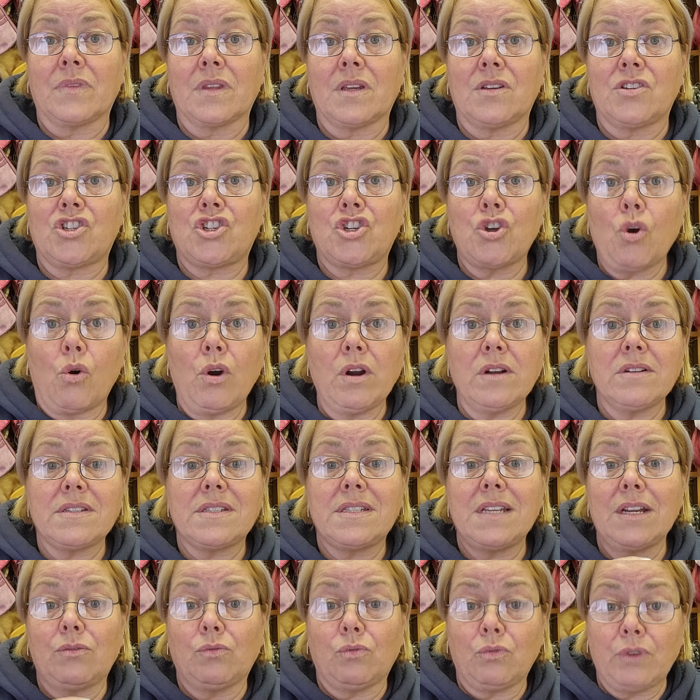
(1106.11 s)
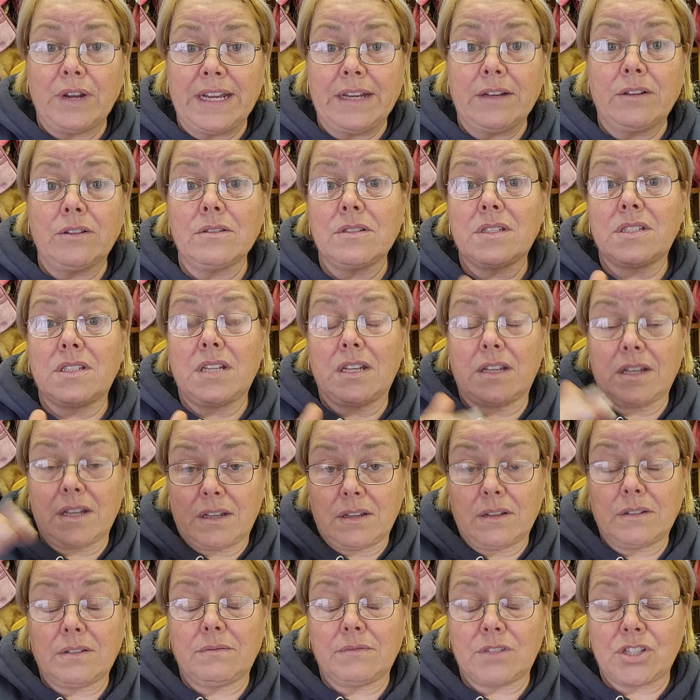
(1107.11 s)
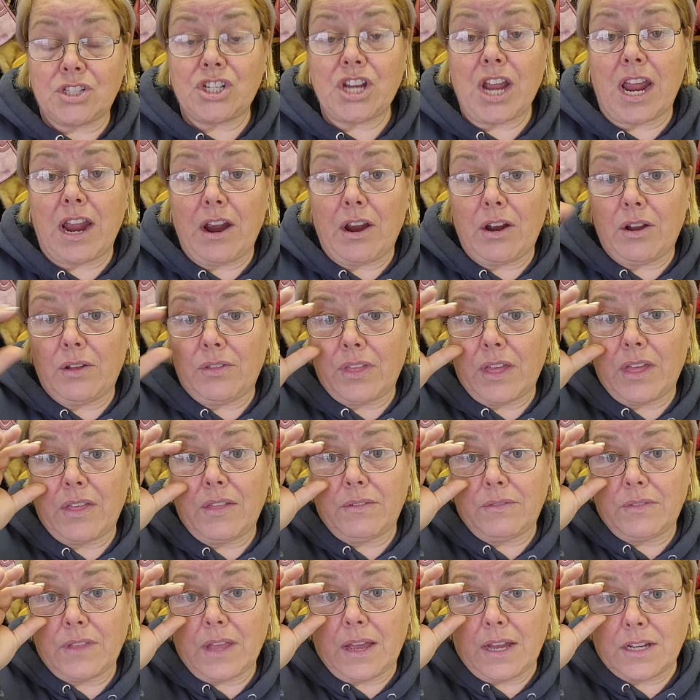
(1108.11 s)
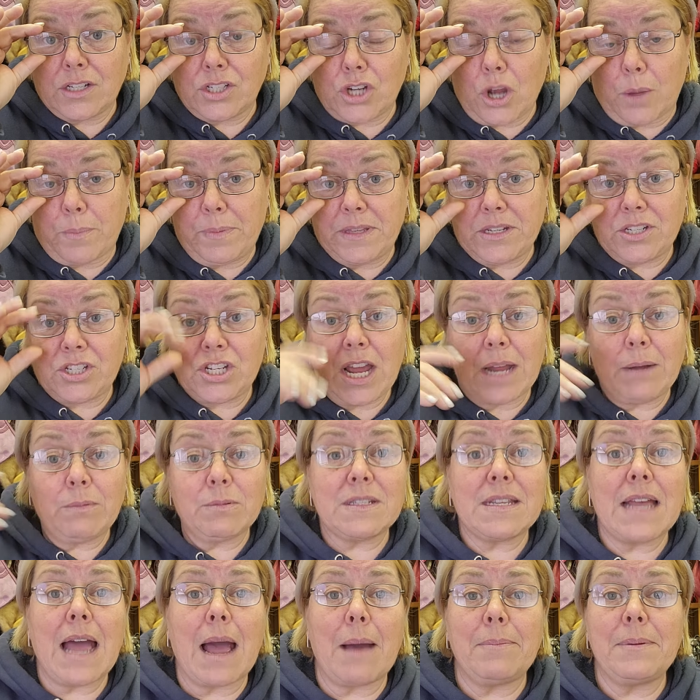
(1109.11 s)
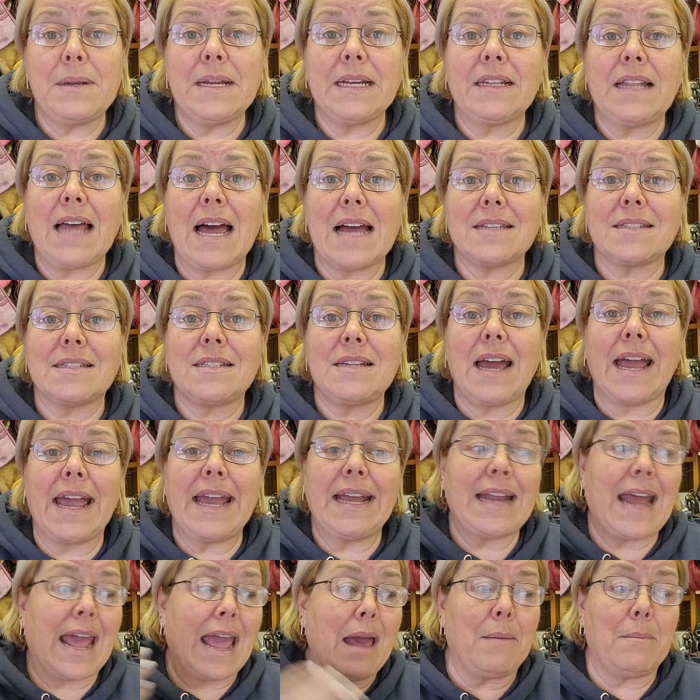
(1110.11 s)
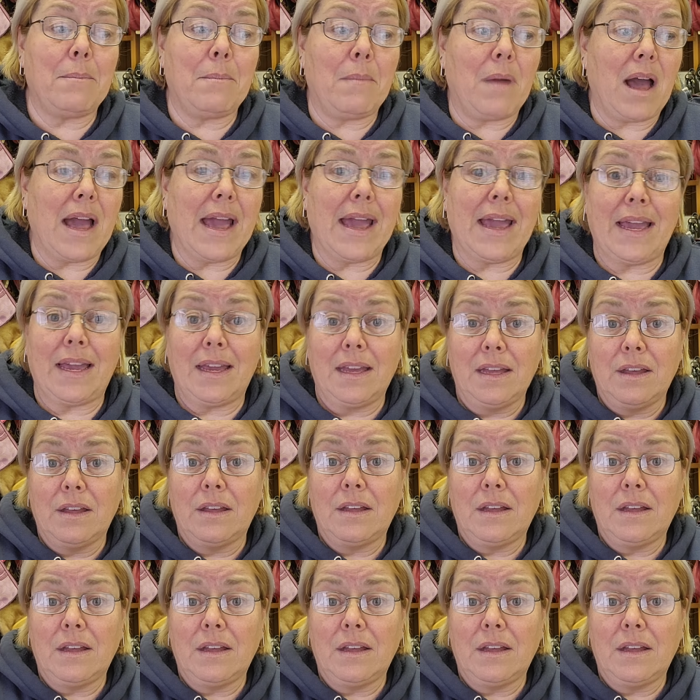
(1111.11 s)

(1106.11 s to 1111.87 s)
shorts and reels to share that the Shop at the Shed was happening last night, and my